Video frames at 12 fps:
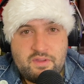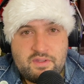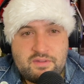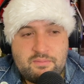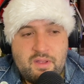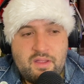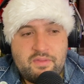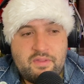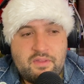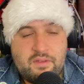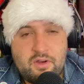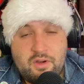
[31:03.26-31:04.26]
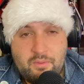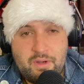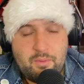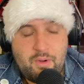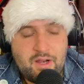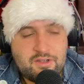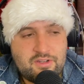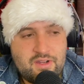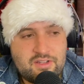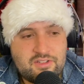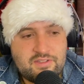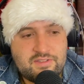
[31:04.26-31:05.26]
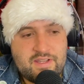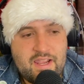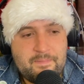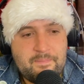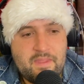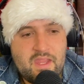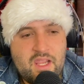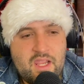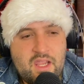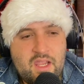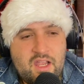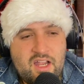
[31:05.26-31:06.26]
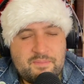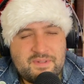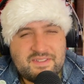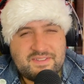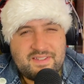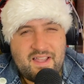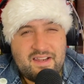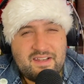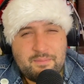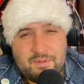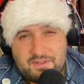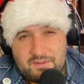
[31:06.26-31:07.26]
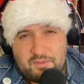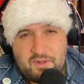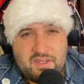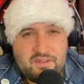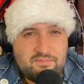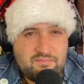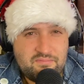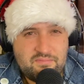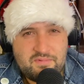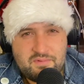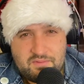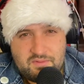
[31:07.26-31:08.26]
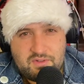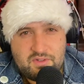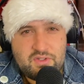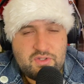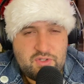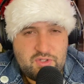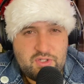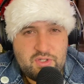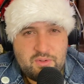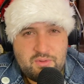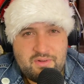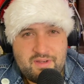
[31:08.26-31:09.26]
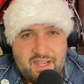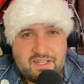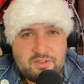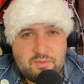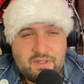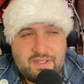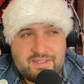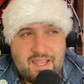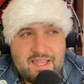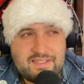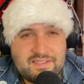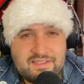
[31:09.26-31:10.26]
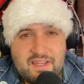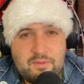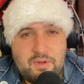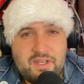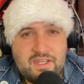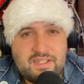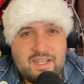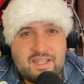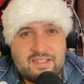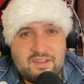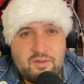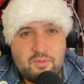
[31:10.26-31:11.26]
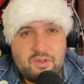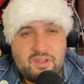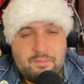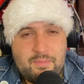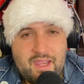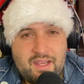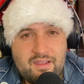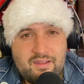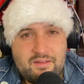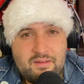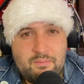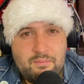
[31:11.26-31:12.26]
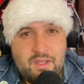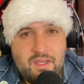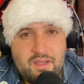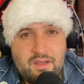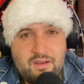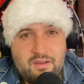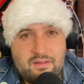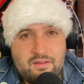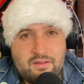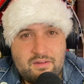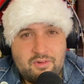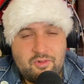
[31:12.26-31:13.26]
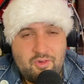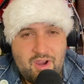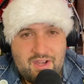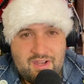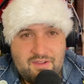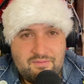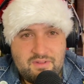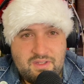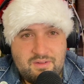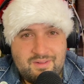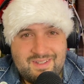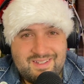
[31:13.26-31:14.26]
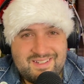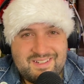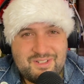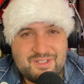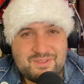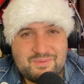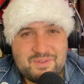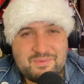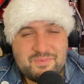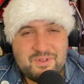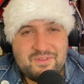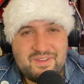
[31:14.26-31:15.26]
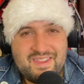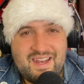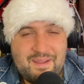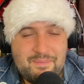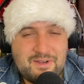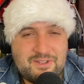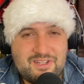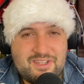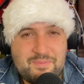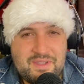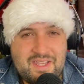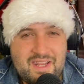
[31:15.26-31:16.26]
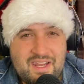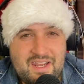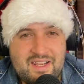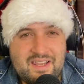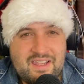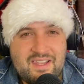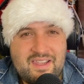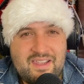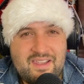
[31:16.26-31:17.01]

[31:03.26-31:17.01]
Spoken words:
this month, or rewatched, I should say. I'm deciding between two next week. As I said, we need to get to the really mega, big, grandnephew Christmas movie that I mentioned at the beginning.